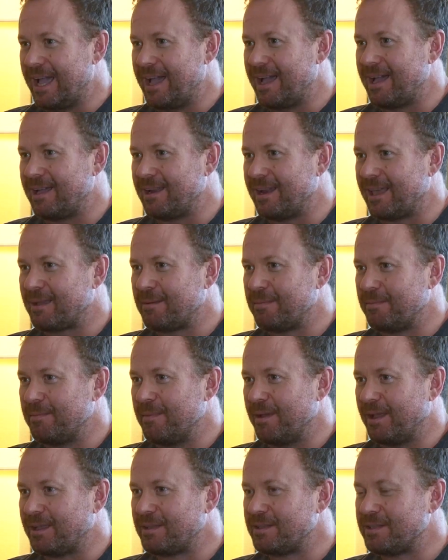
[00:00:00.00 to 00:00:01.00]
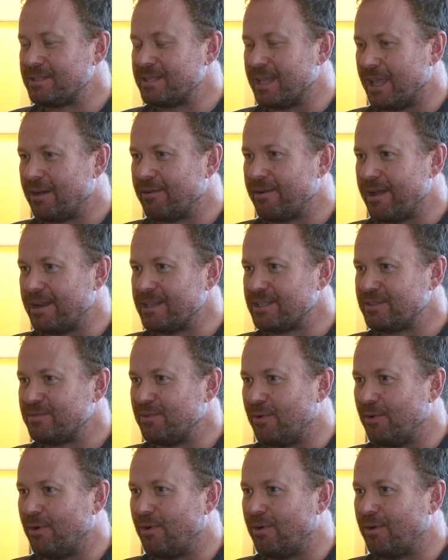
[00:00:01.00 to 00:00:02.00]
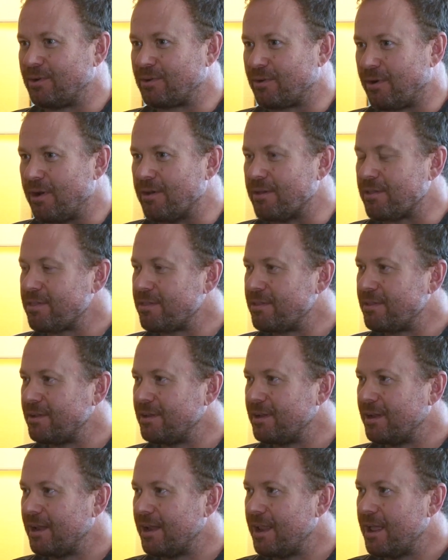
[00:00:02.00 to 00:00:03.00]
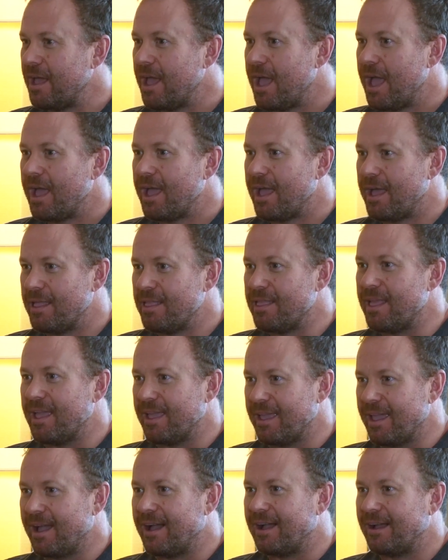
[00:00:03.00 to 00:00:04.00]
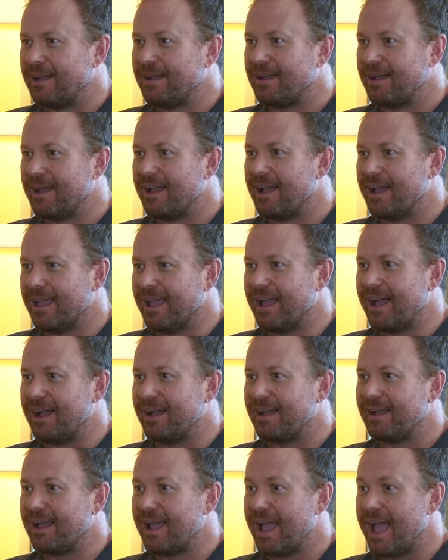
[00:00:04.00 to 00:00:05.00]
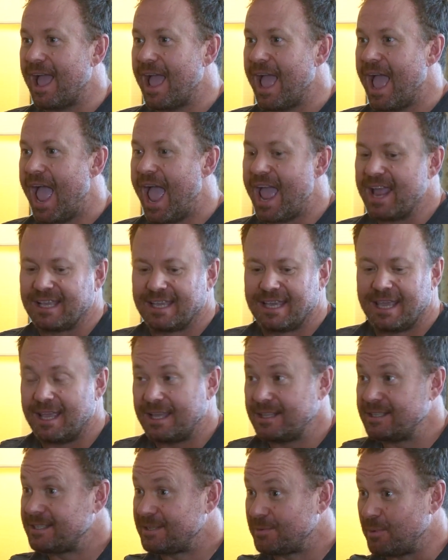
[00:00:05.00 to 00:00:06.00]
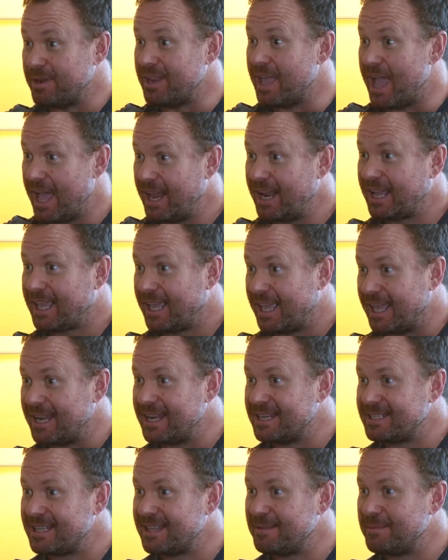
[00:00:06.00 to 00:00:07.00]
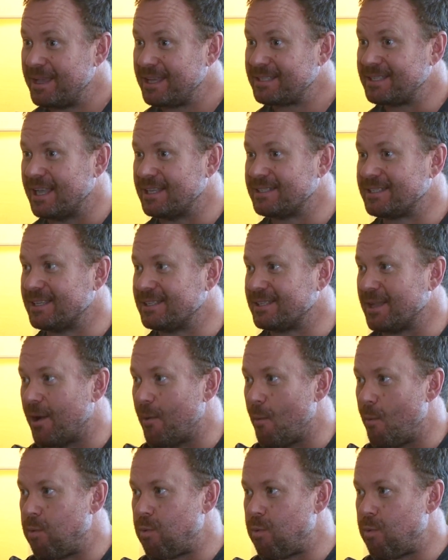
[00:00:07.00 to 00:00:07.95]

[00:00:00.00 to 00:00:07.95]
are like accelerators for growth. The for best everything. personal yeah. development workshop yeah. you can ever take. and kids, when you add a kid into the mix, it's just like